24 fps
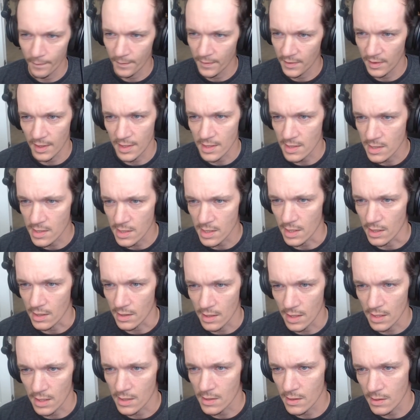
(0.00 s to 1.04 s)
that's it.
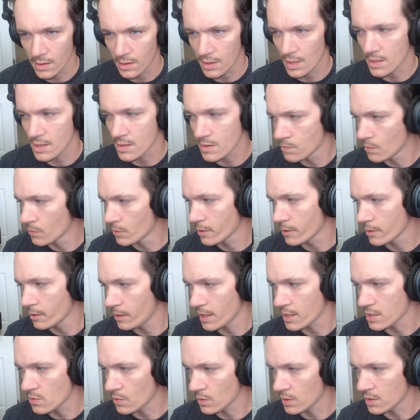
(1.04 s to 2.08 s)
That that's more or
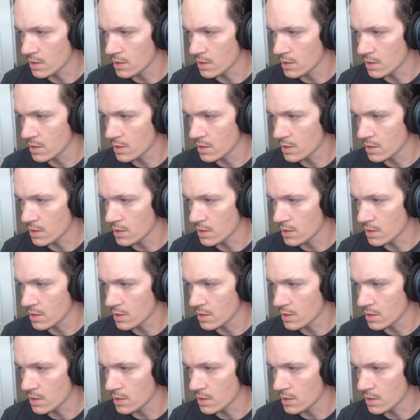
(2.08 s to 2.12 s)
less what